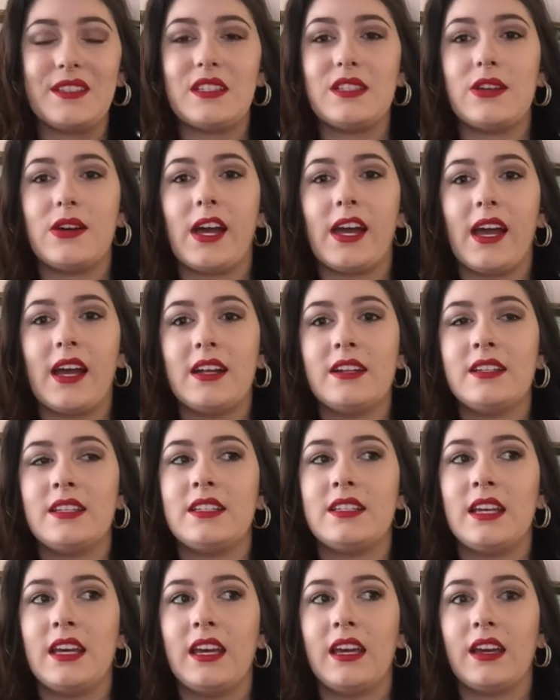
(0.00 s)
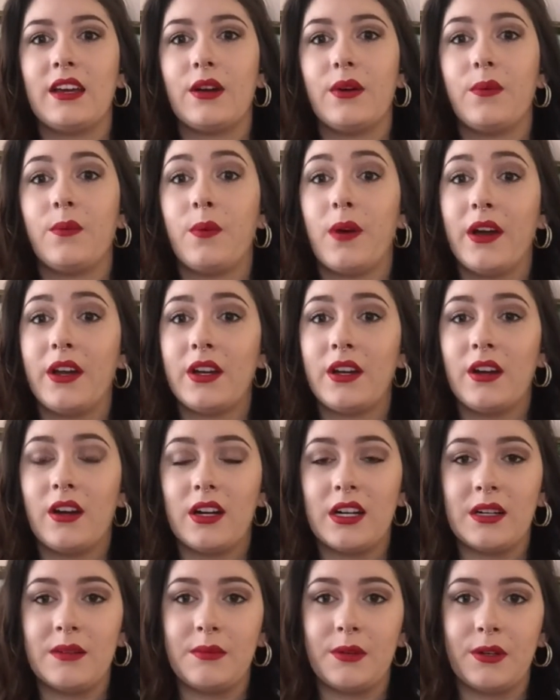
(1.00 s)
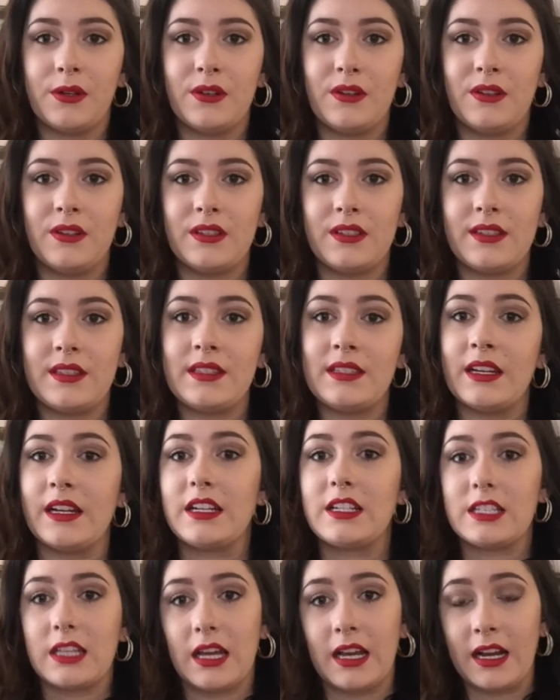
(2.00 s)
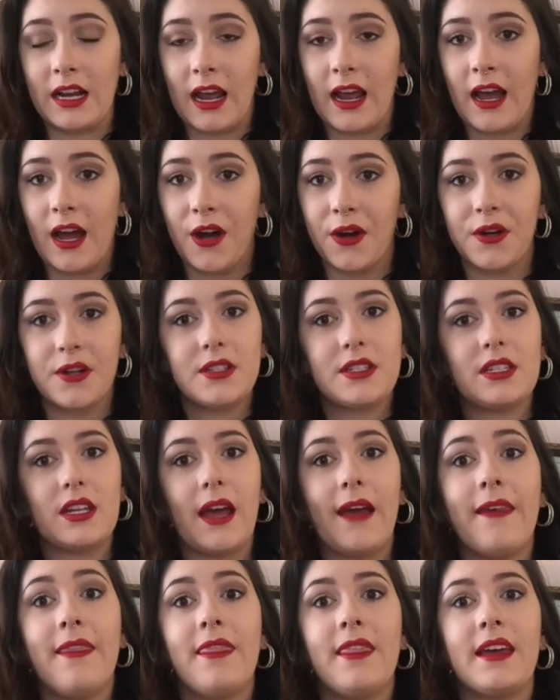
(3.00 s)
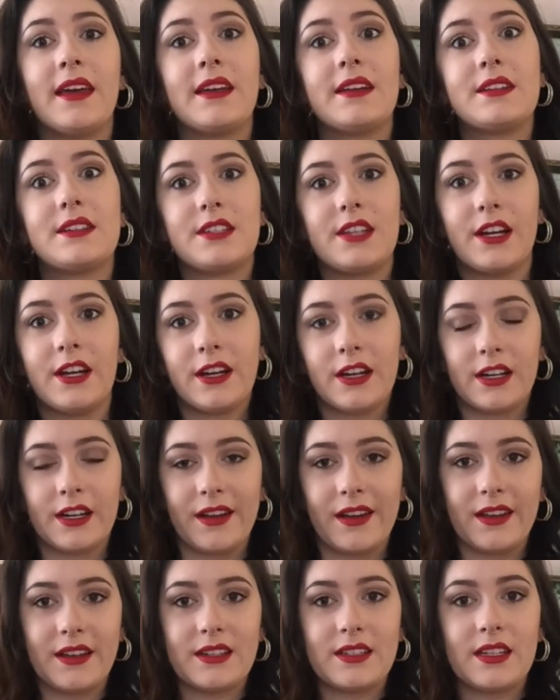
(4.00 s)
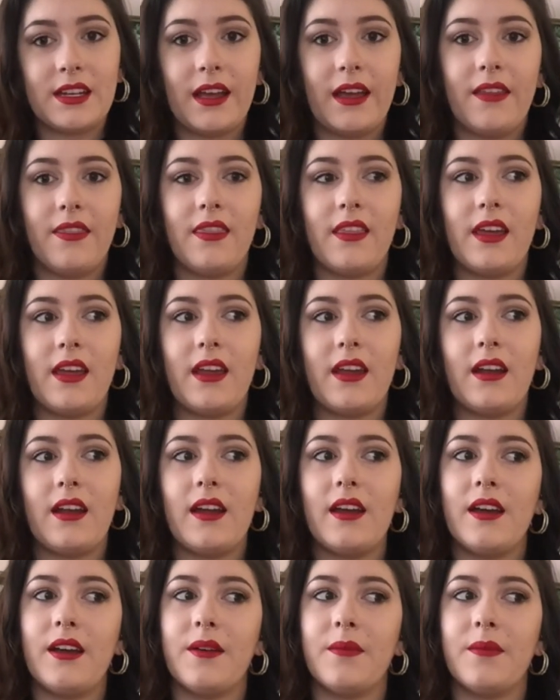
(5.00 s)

So I had to take one armhole stitch line out and then turn it, and then